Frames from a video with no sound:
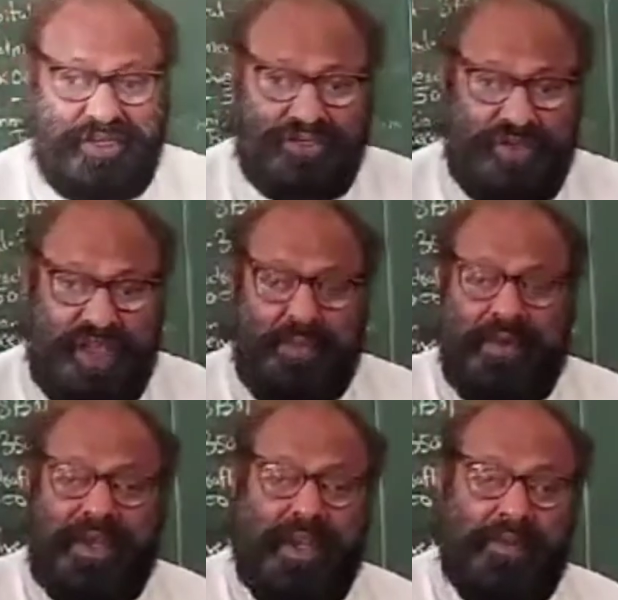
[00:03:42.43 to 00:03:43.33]
So
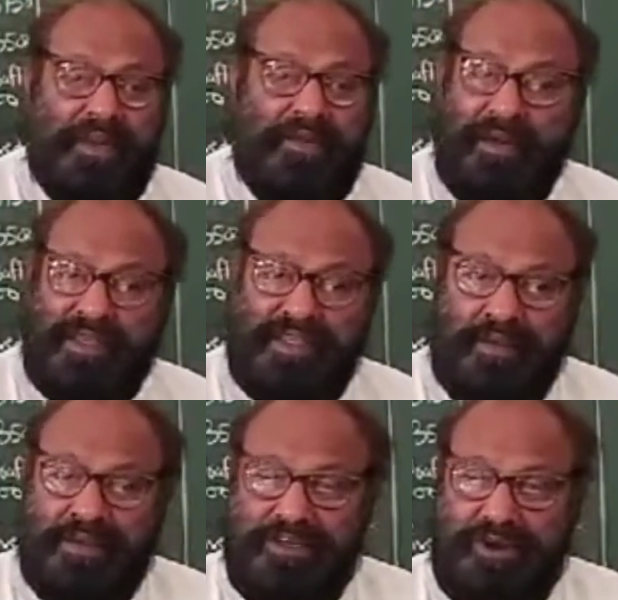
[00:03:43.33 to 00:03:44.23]
every debit must have
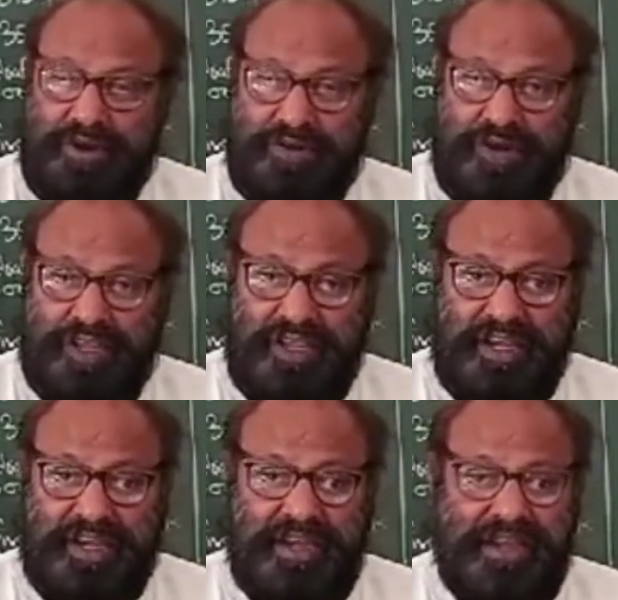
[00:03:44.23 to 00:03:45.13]
its corresponding
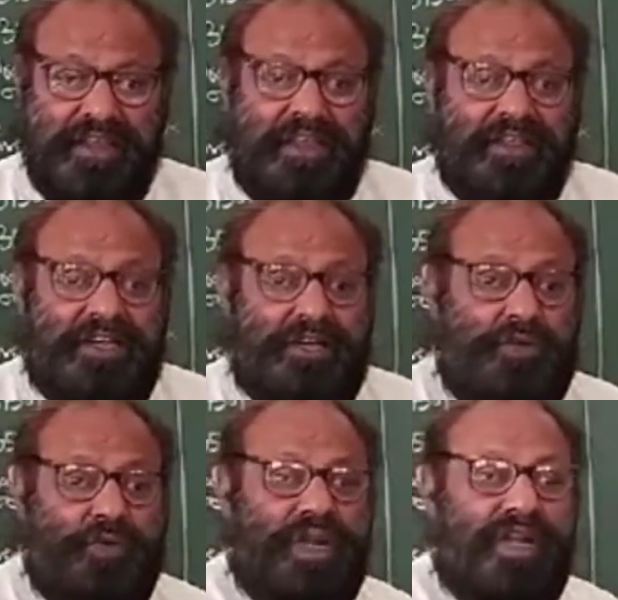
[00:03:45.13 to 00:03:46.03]
credit. The
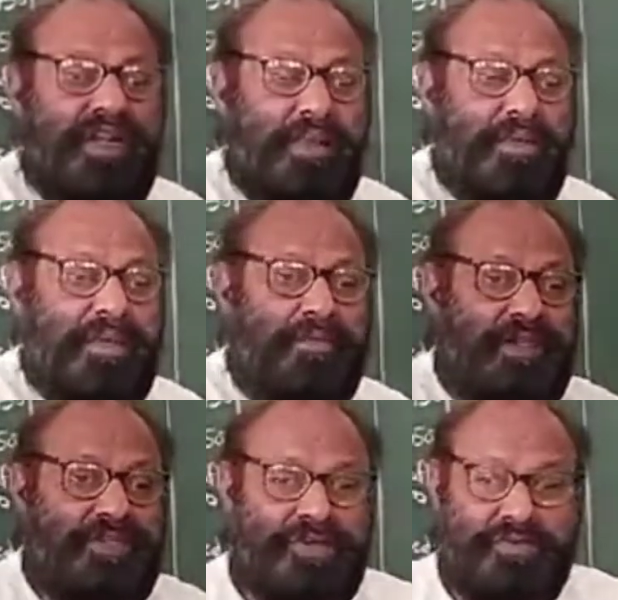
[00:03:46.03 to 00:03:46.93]
total debit
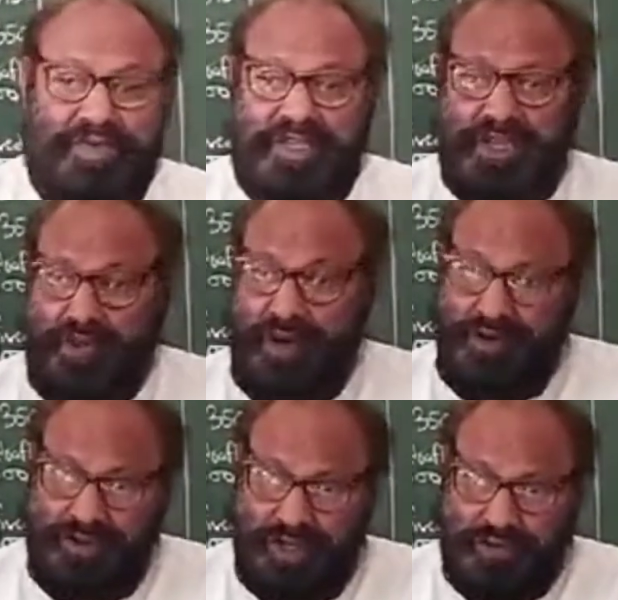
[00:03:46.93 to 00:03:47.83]
must be equal
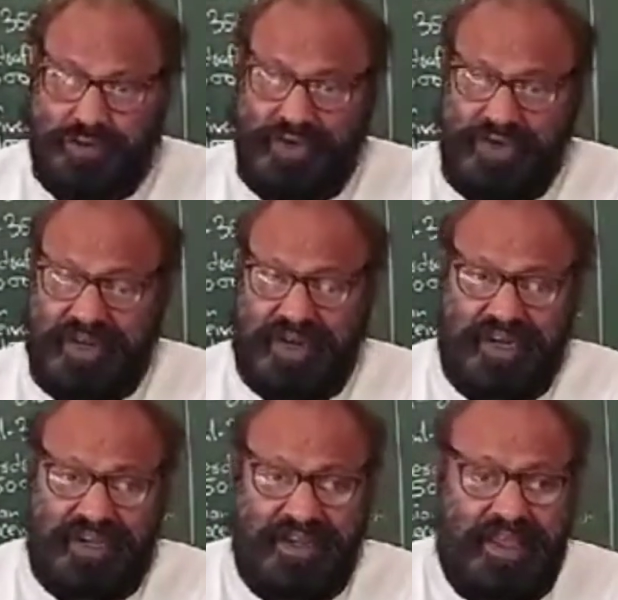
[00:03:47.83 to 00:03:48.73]
to the total
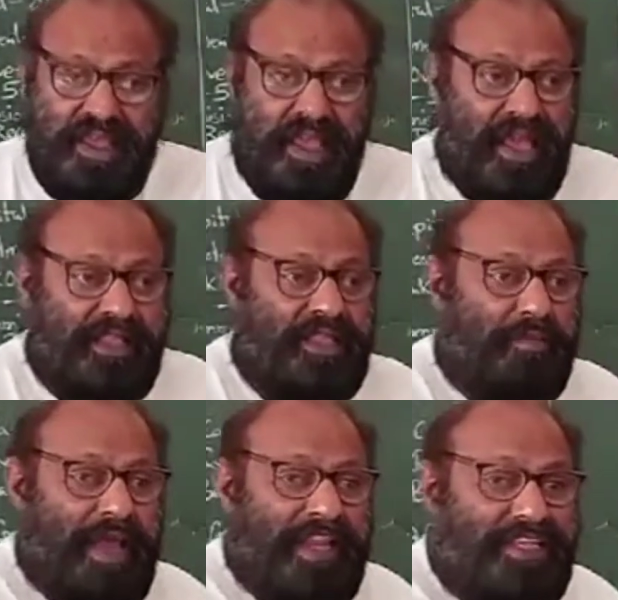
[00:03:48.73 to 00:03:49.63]
credit, and the
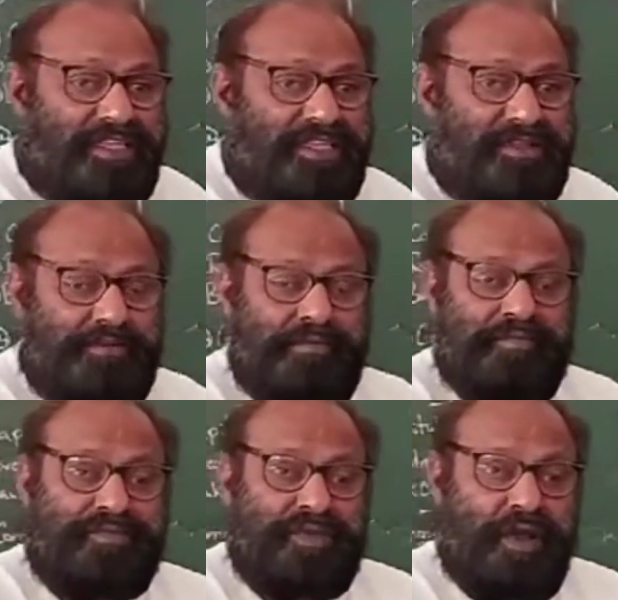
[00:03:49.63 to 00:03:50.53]
balance
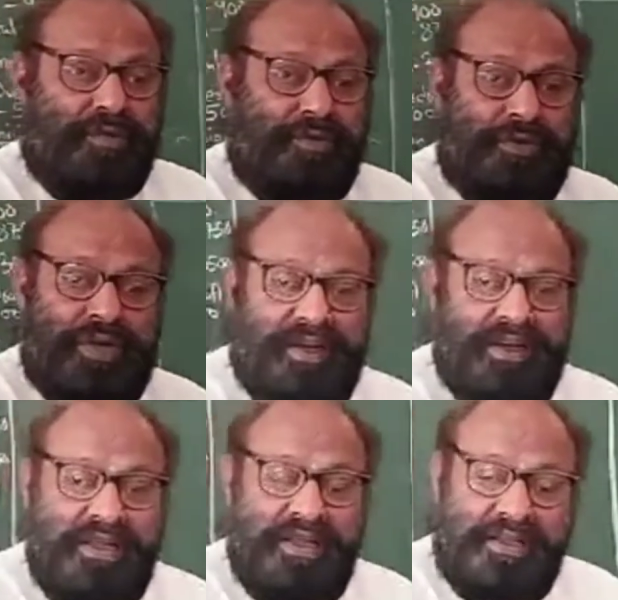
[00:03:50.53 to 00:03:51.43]
of
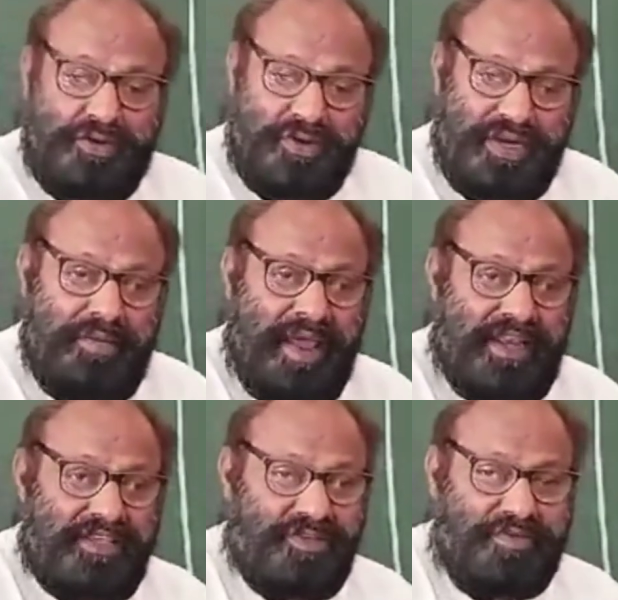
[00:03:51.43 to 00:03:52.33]
total
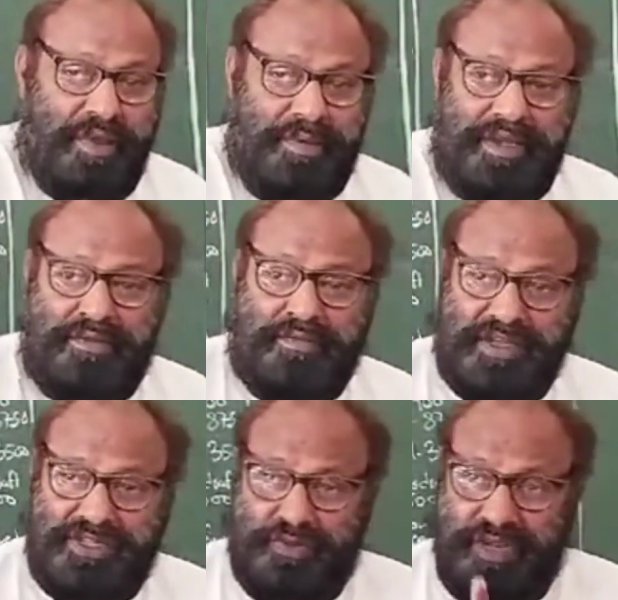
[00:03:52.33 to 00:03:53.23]
balance of debit
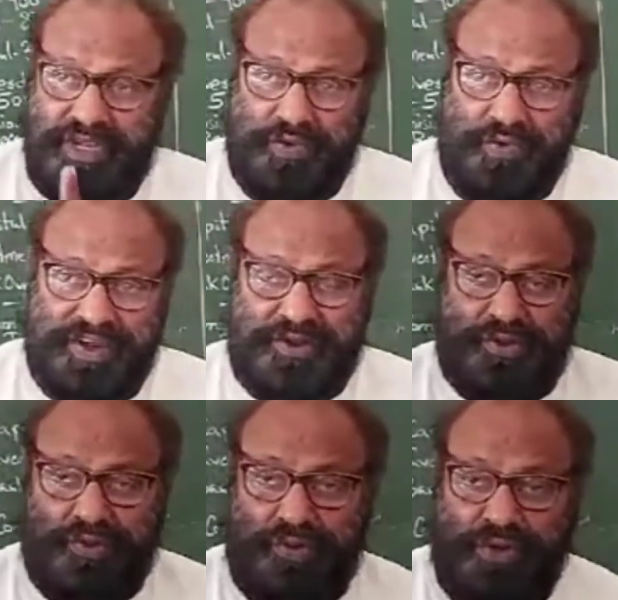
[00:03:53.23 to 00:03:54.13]
must be equated
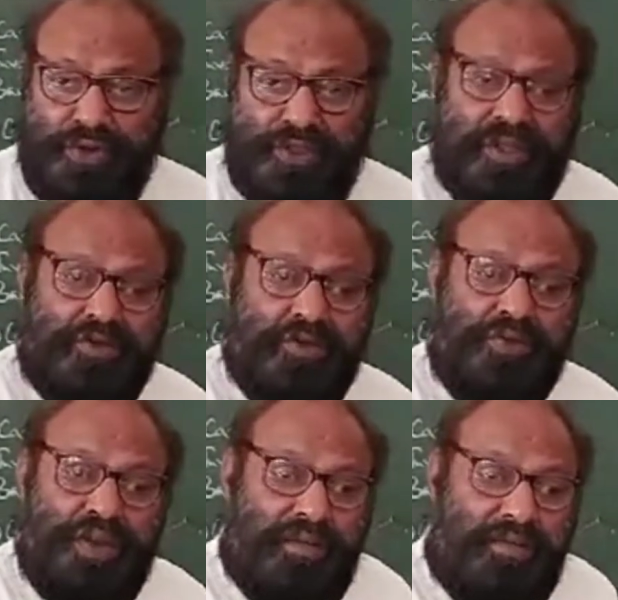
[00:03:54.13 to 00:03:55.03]
to the
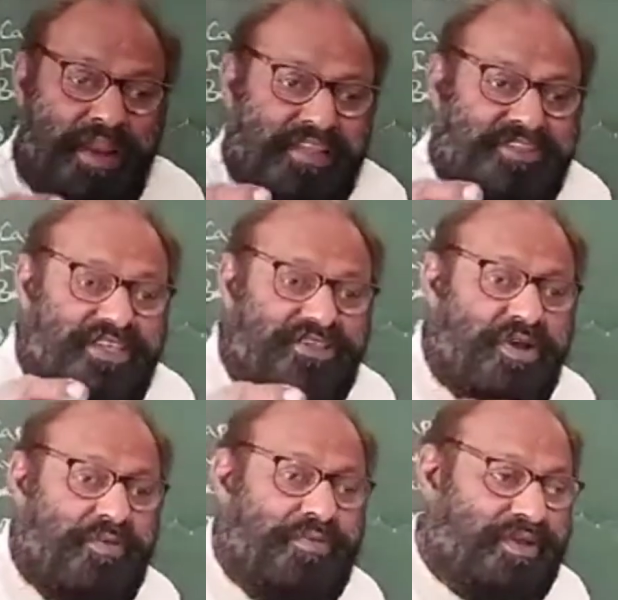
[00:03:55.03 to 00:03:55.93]
total balances
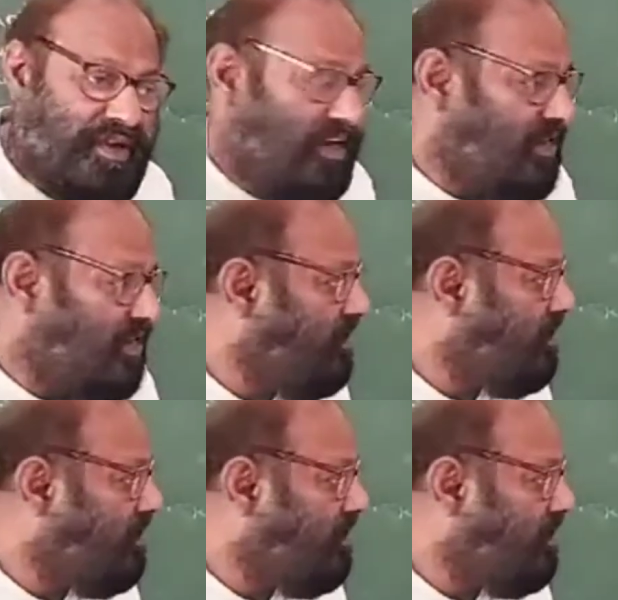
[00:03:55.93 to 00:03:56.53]
of credit.